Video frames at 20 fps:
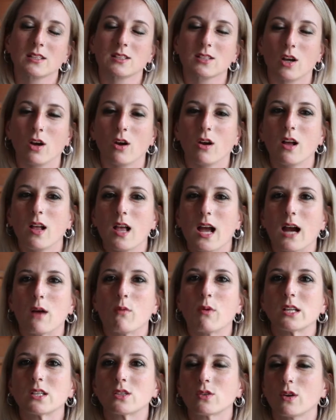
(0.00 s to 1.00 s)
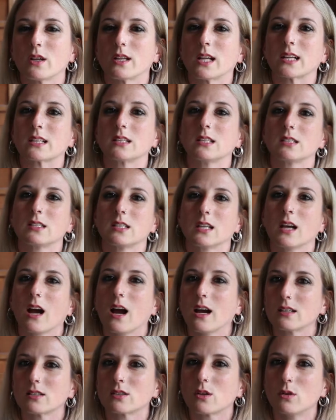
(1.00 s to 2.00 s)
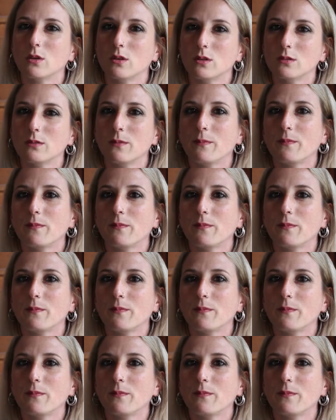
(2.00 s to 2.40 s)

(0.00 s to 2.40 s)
So I went to an artistic high school,